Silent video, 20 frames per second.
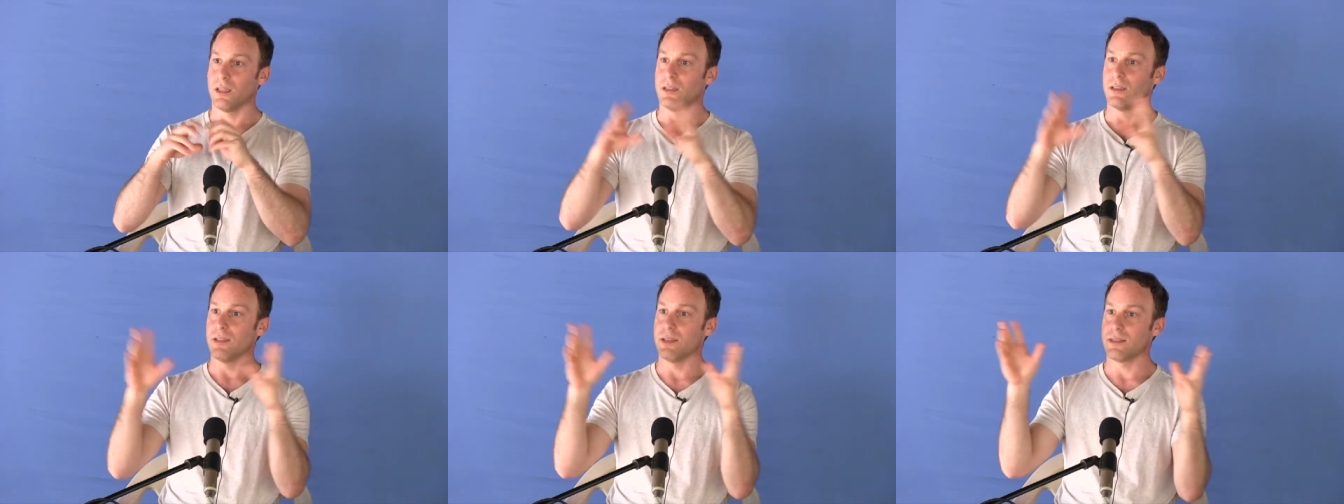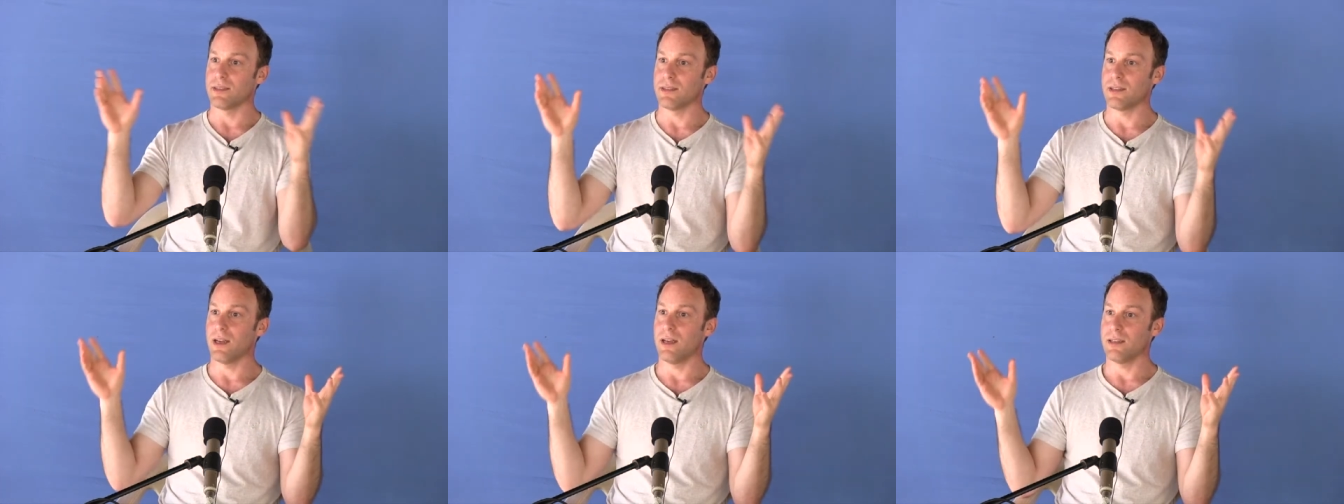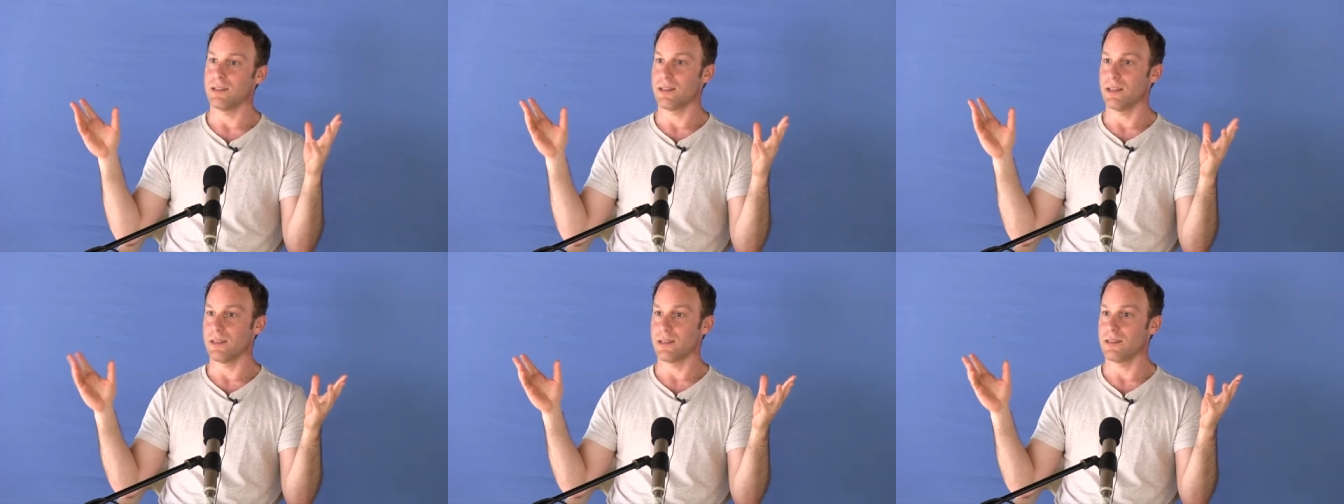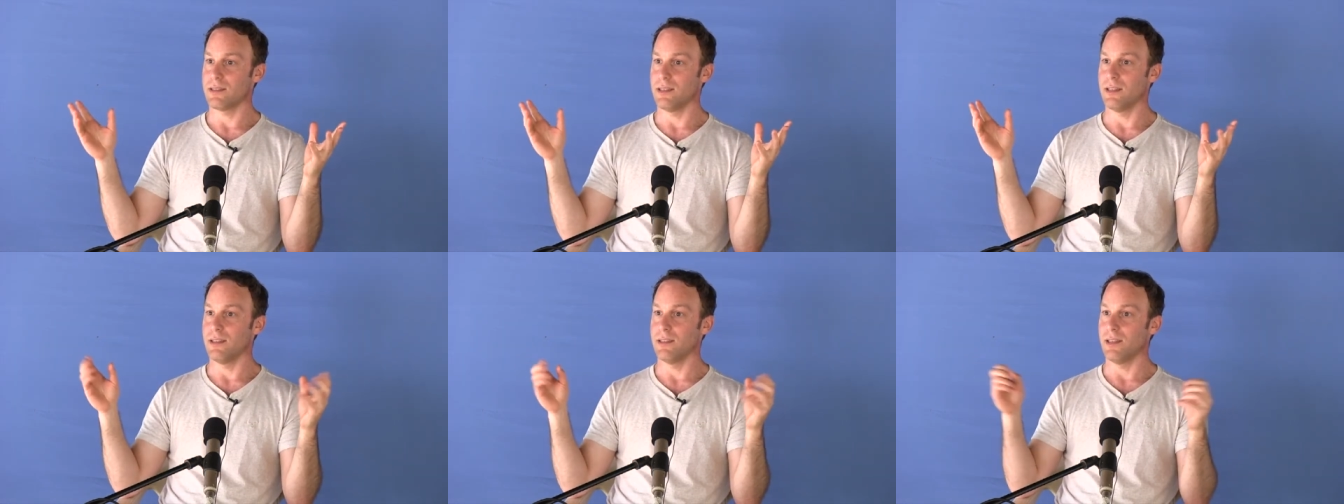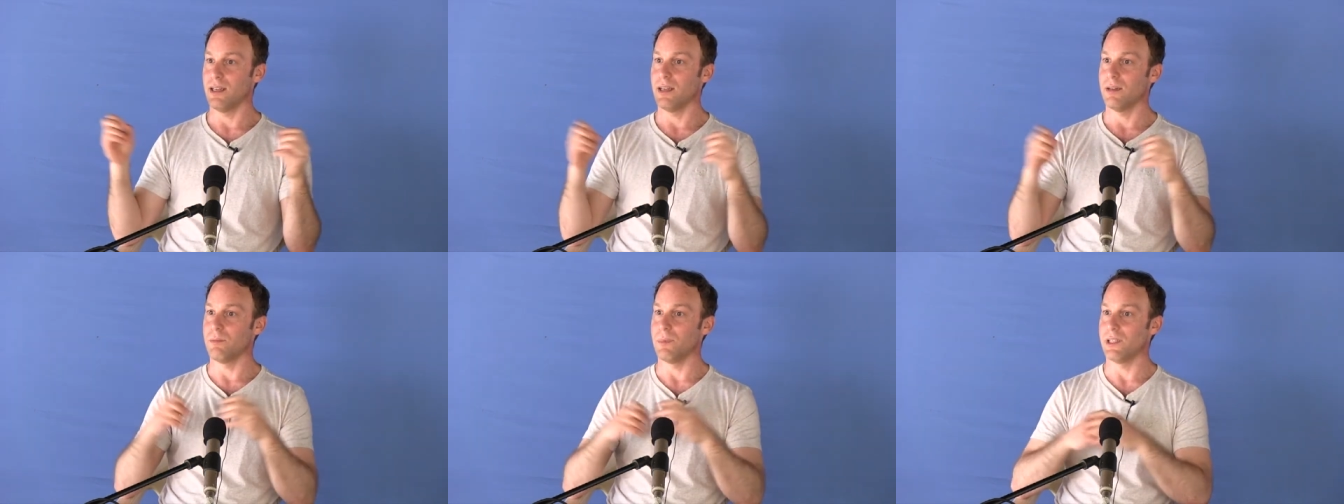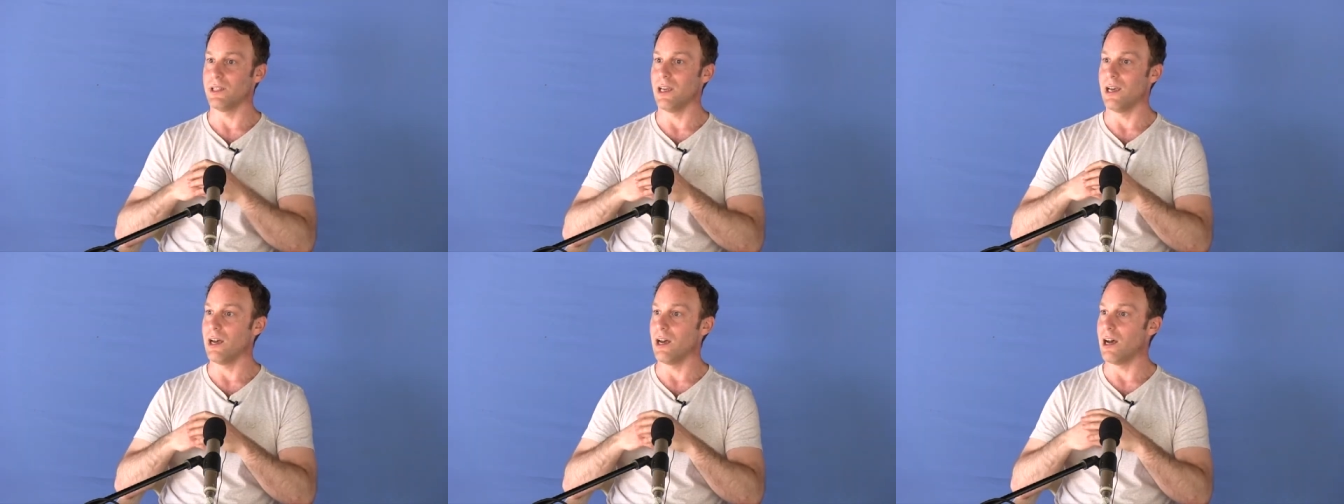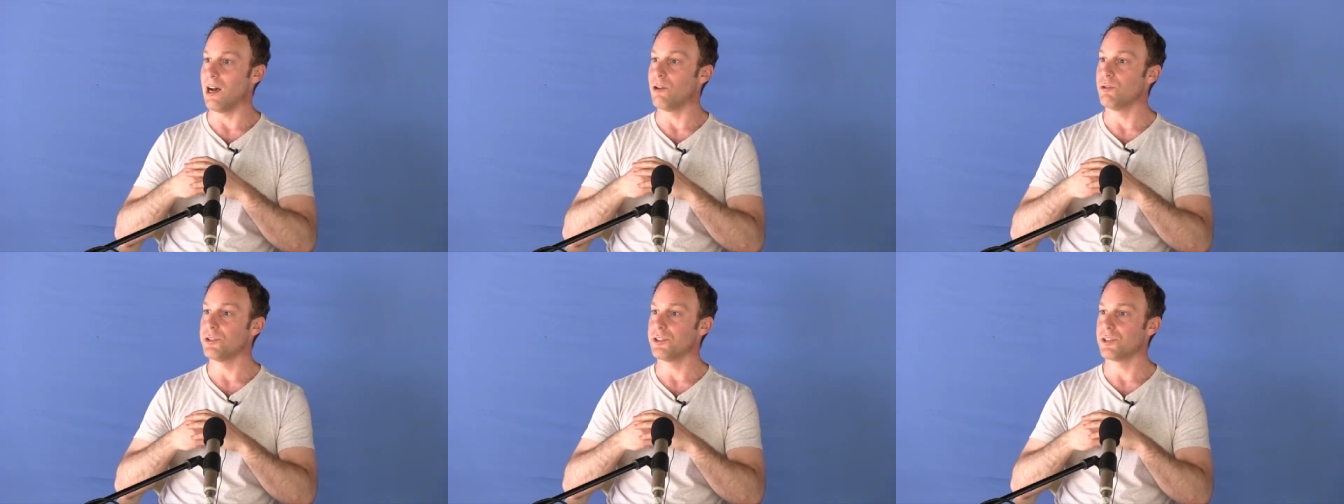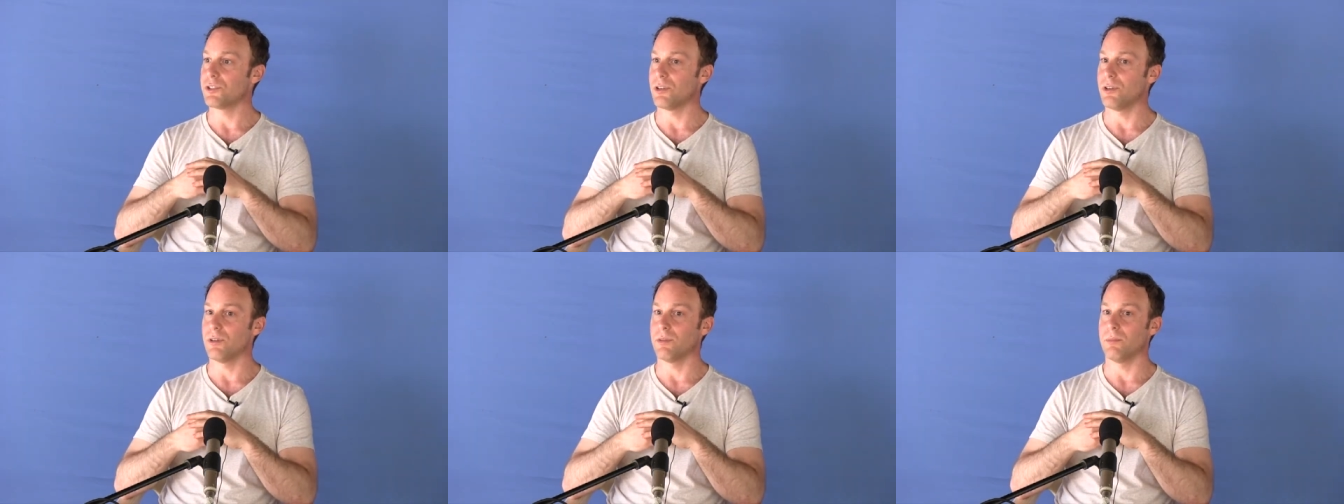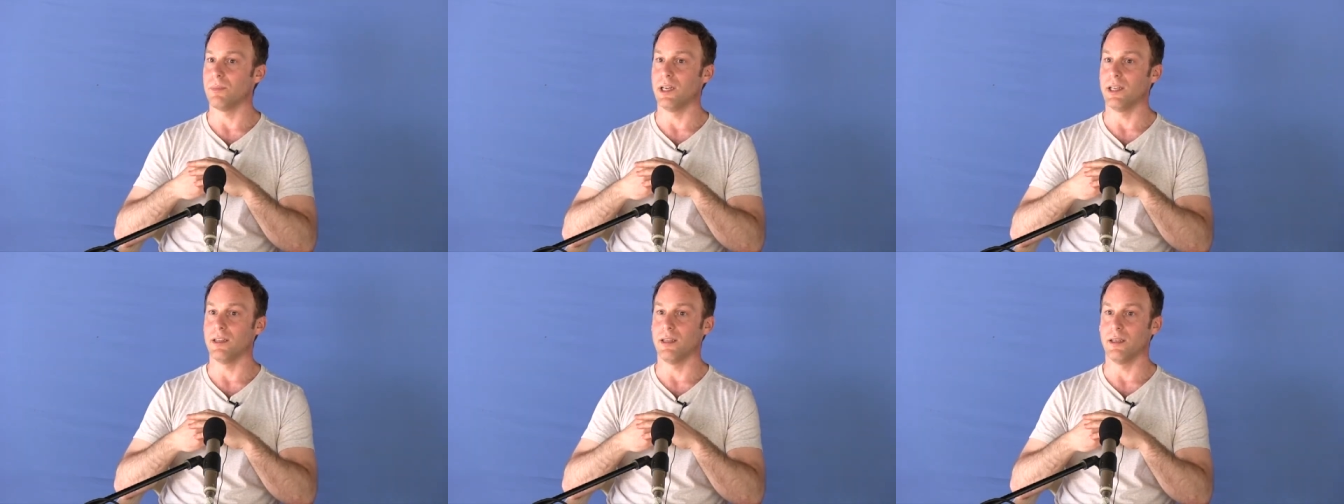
the stars are still there, but they are outshone by